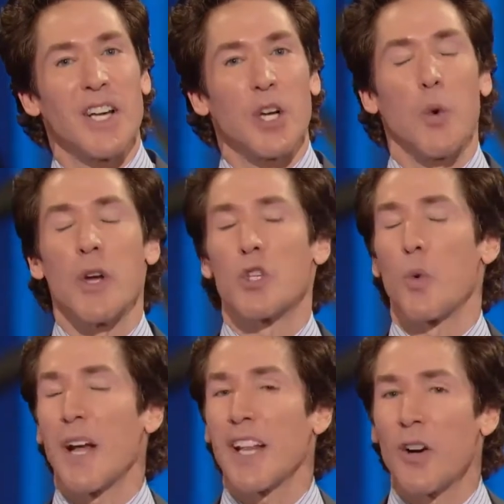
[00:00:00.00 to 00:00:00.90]
Quit
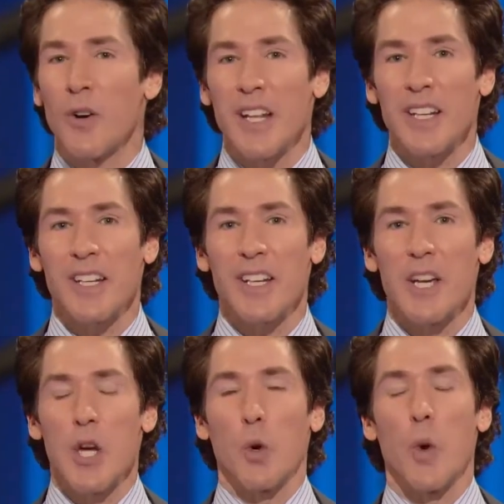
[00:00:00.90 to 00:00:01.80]
dwelling on it.
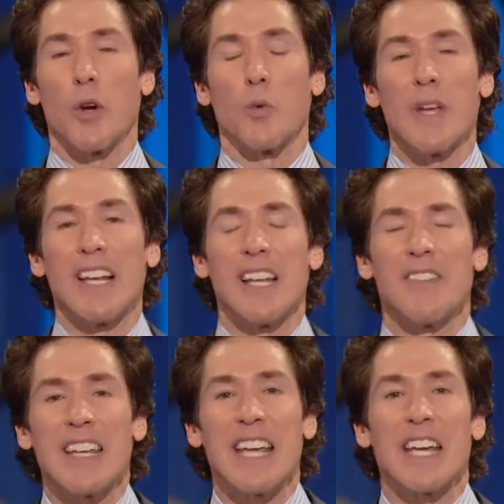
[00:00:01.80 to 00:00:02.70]
Quit
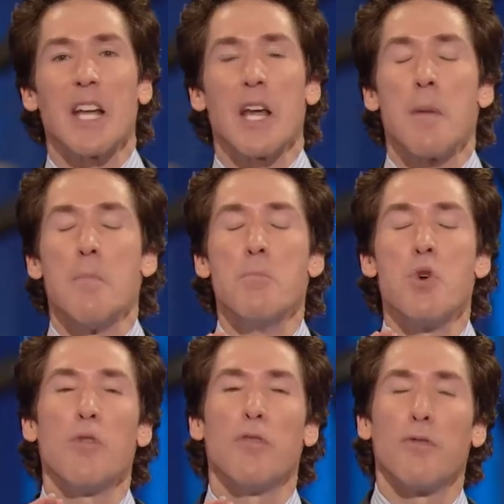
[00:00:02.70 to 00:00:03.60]
reliving it.
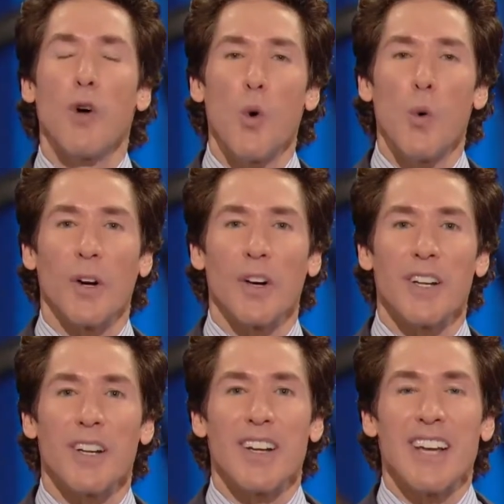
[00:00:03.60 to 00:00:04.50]
Move forward.
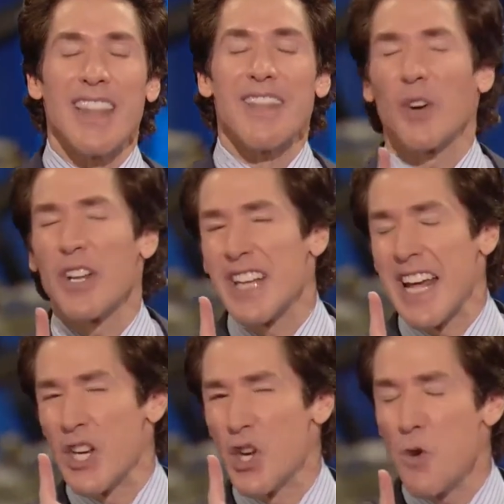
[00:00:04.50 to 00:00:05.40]
There is
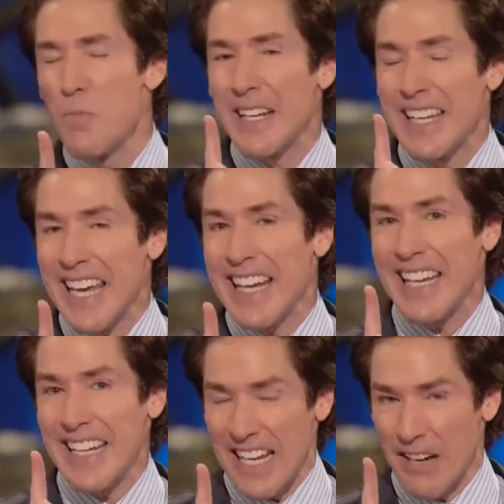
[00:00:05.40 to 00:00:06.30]
a new
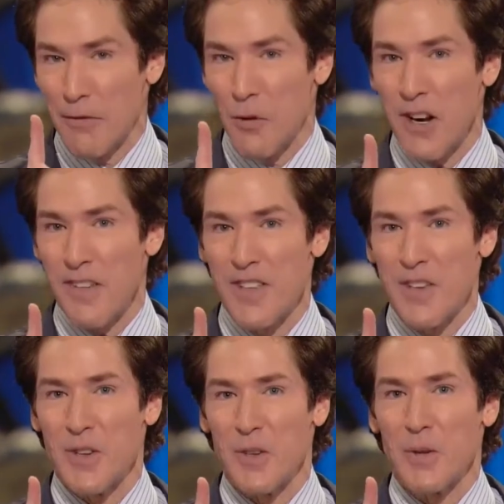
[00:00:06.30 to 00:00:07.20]
beginning in front of
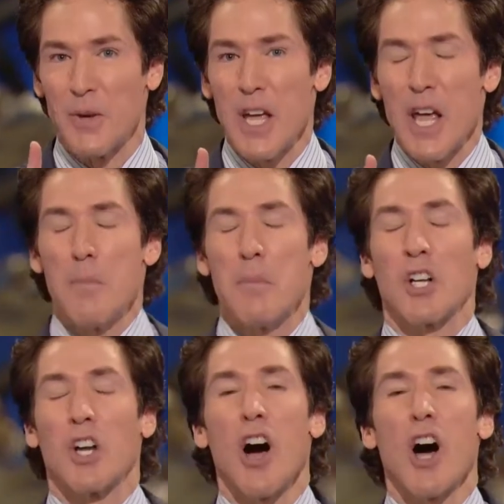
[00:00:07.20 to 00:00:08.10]
you,
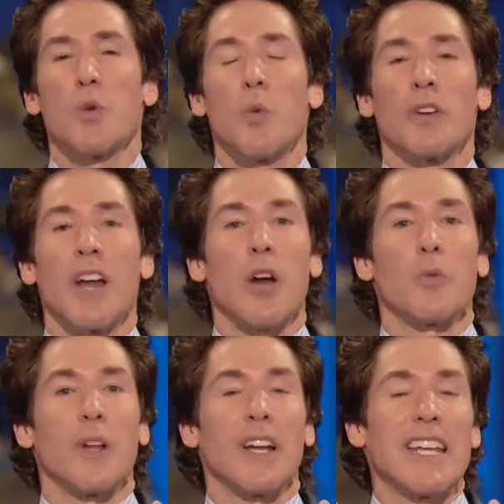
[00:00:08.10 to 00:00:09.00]
but God will
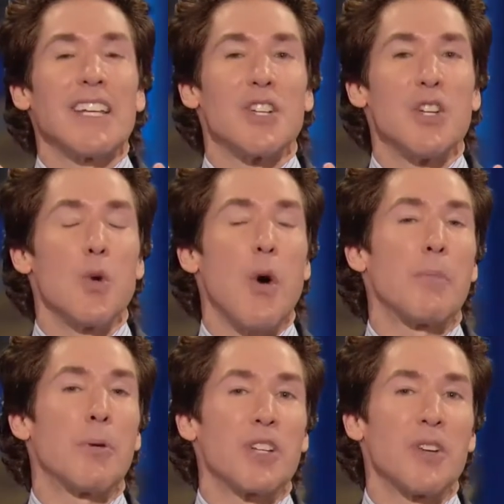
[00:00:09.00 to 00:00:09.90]
not release new
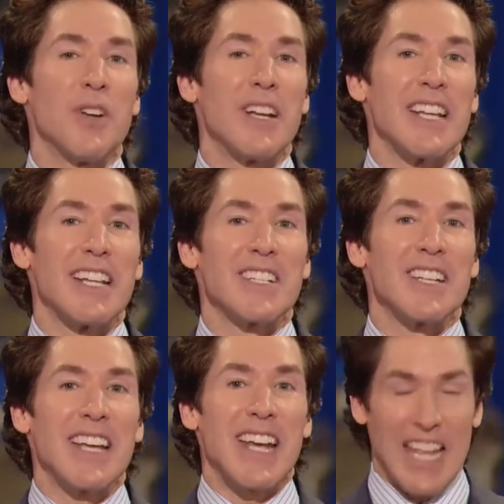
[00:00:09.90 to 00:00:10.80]

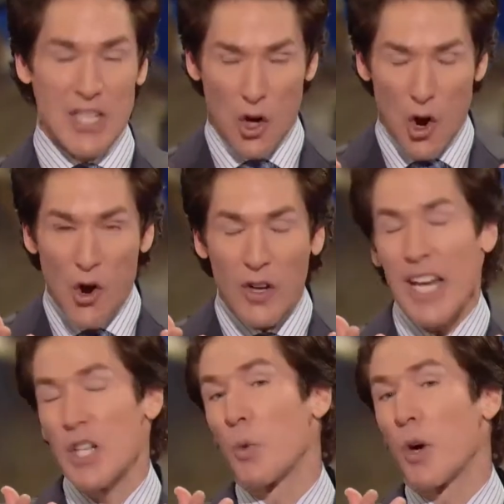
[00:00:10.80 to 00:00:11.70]
opportunities as long
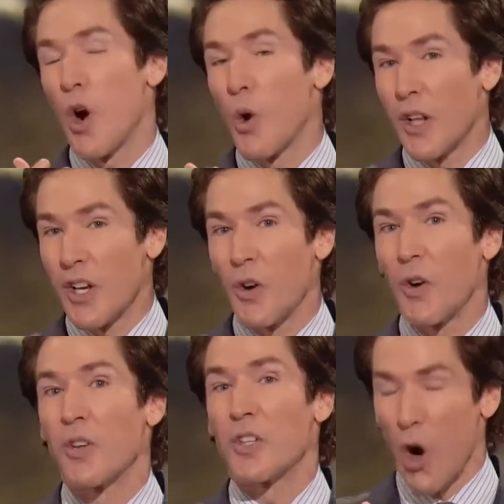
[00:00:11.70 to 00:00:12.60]
as we're holding
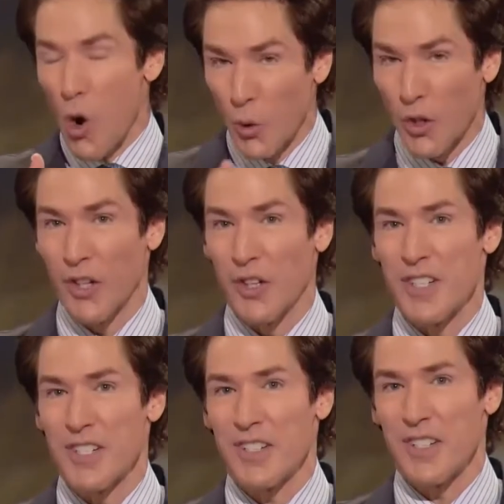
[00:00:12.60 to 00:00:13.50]
on to old
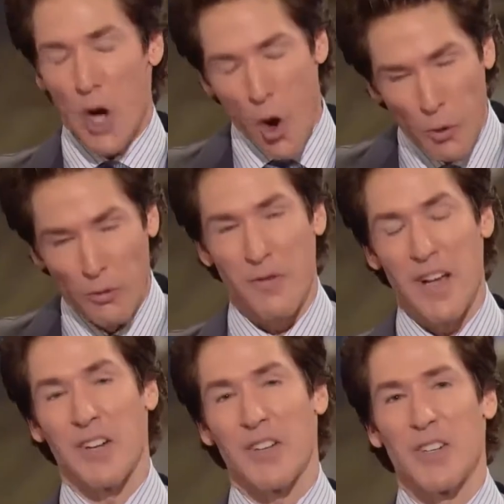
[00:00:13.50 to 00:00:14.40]
hurts, old
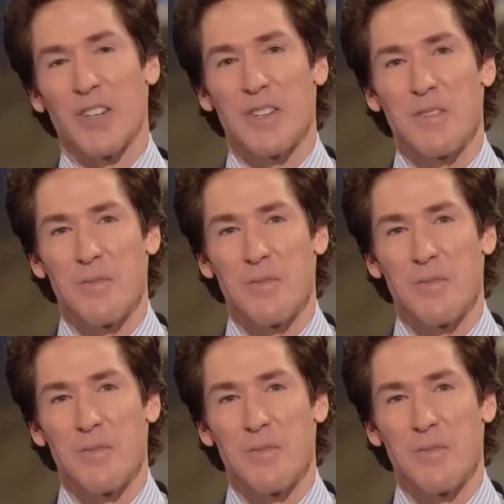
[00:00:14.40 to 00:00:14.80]
failures.